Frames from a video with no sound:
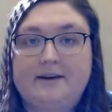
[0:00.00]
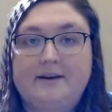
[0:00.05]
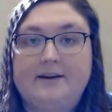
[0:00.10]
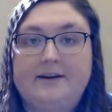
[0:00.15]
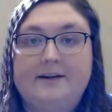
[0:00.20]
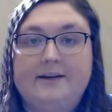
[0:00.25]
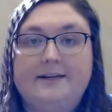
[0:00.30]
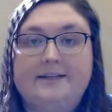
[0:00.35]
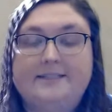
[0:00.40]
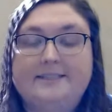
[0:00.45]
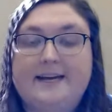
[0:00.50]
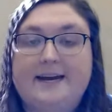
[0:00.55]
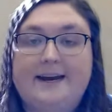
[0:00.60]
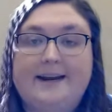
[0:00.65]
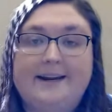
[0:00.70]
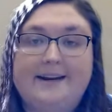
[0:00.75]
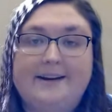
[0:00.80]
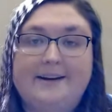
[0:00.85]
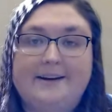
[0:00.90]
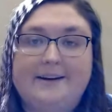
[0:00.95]
their
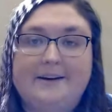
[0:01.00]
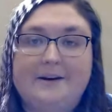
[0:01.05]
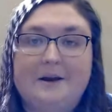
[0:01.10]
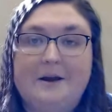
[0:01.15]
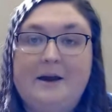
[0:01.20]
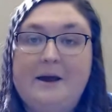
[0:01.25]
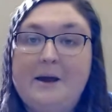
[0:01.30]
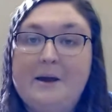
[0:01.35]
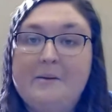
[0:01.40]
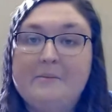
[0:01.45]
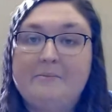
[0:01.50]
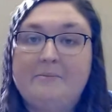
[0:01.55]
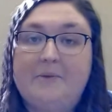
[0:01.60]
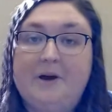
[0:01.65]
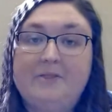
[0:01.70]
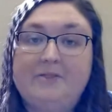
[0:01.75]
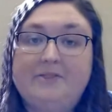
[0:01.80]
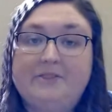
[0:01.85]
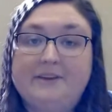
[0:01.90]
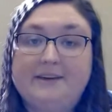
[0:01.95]
entire
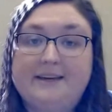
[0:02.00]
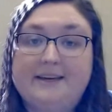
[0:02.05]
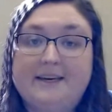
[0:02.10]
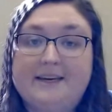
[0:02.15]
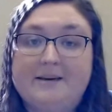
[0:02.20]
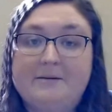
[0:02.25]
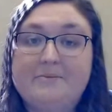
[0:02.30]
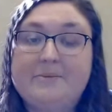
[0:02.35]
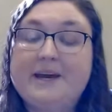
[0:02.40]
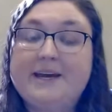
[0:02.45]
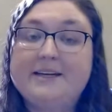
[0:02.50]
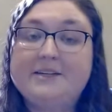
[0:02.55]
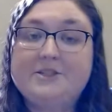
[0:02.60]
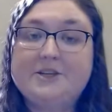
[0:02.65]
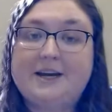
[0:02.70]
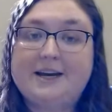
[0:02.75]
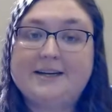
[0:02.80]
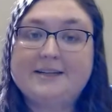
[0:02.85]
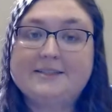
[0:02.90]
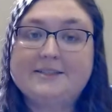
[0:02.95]
monthly
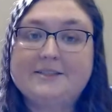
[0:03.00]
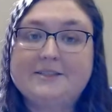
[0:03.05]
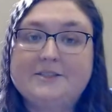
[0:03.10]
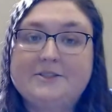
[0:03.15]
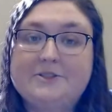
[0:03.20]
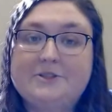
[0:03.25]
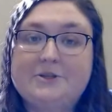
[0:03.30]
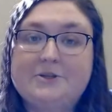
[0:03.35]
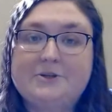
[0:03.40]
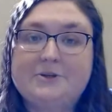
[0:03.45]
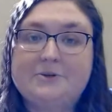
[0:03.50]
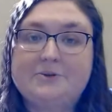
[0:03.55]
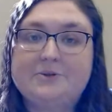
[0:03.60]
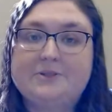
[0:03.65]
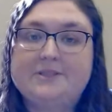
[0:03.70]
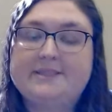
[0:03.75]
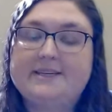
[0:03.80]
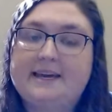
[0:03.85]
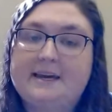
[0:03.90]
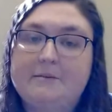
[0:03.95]
paychecks to
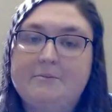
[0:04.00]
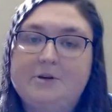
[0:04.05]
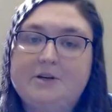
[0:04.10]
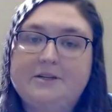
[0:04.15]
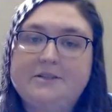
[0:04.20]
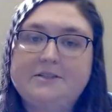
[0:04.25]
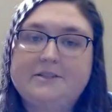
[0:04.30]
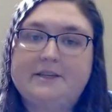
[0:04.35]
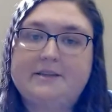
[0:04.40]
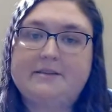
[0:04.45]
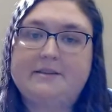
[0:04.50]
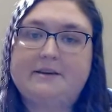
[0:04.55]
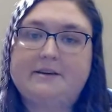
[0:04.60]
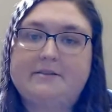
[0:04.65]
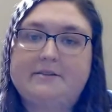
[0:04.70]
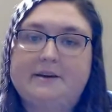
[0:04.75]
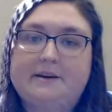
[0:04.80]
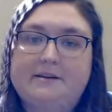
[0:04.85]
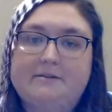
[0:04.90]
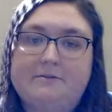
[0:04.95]
scammers, and they're
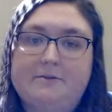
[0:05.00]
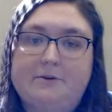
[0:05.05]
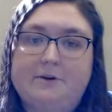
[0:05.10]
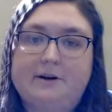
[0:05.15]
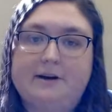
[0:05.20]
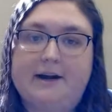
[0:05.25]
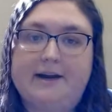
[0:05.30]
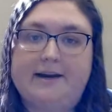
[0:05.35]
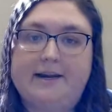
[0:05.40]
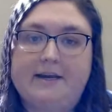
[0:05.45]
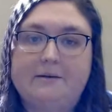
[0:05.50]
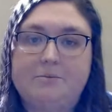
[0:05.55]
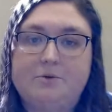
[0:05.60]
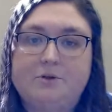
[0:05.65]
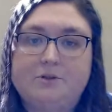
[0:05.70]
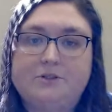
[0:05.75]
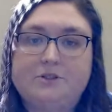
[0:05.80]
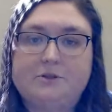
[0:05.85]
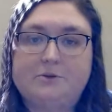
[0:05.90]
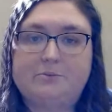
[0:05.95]
therefore
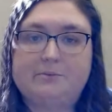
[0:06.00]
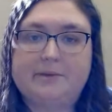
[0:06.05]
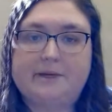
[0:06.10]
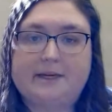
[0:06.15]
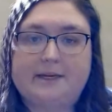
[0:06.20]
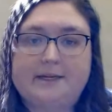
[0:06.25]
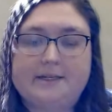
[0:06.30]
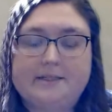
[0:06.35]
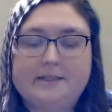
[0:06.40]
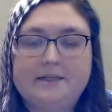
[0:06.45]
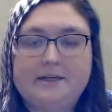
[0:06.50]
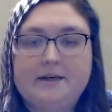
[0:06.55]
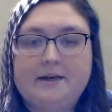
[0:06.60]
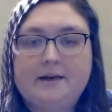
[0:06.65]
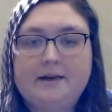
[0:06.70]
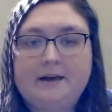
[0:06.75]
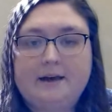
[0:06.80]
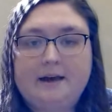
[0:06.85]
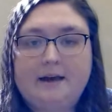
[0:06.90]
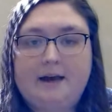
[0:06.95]
unable to meet
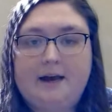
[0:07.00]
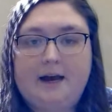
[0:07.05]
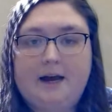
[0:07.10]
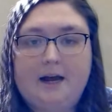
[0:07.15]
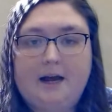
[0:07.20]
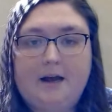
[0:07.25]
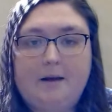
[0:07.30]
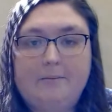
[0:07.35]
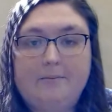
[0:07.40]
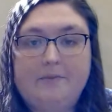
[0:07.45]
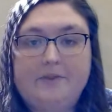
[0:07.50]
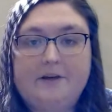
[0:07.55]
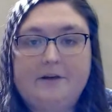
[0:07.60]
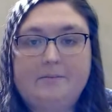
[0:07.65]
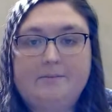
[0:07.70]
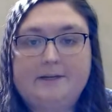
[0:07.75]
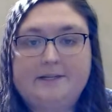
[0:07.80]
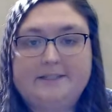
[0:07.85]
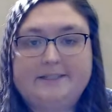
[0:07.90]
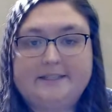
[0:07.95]
their
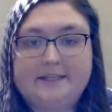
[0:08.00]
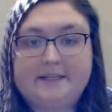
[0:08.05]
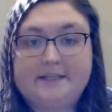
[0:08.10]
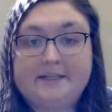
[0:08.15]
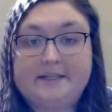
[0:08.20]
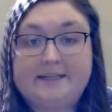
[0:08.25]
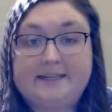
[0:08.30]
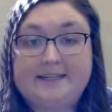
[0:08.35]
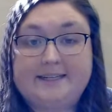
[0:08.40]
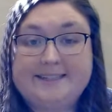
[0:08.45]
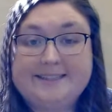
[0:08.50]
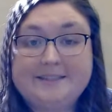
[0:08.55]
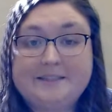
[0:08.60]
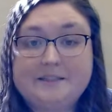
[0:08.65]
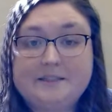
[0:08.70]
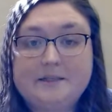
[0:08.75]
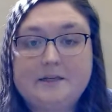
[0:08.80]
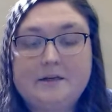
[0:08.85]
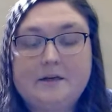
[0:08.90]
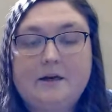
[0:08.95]
basic
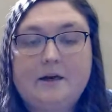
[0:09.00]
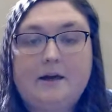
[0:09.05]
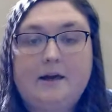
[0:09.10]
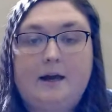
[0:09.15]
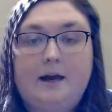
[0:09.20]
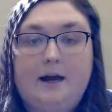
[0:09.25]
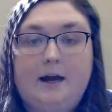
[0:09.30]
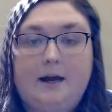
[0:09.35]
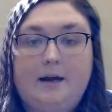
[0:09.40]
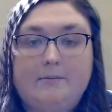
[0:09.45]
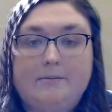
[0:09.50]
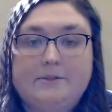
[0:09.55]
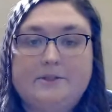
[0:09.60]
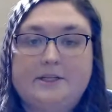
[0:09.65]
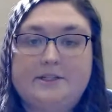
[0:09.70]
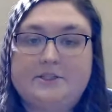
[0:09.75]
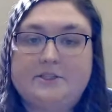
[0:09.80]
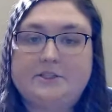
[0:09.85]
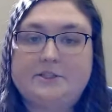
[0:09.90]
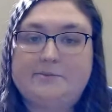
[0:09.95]
needs,
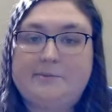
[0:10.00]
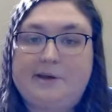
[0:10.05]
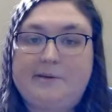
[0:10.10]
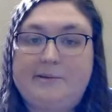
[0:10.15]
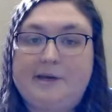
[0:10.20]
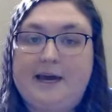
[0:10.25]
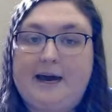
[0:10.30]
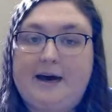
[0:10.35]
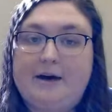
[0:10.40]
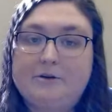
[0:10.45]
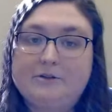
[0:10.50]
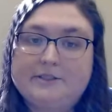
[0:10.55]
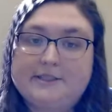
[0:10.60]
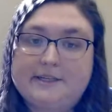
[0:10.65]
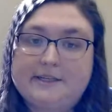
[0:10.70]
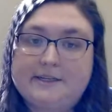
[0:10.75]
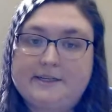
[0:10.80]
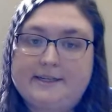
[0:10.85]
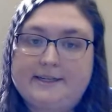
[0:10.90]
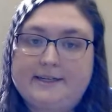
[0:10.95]
such as maybe
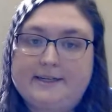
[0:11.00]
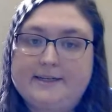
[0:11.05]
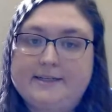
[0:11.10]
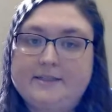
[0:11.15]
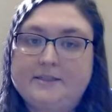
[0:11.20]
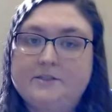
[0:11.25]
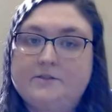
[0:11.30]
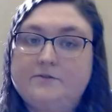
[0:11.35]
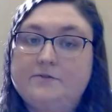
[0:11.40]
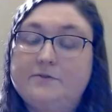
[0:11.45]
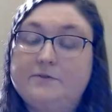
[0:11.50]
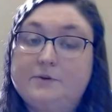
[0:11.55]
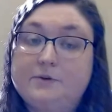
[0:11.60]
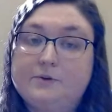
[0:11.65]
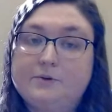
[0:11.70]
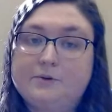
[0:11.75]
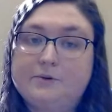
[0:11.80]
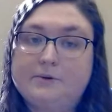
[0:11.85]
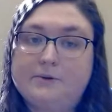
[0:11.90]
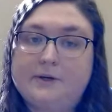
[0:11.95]
housing needs,
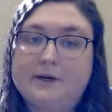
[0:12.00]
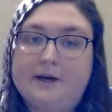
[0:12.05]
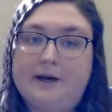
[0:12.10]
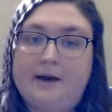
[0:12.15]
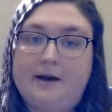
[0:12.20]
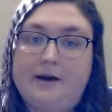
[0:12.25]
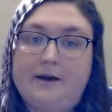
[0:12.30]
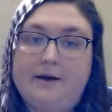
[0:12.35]
food,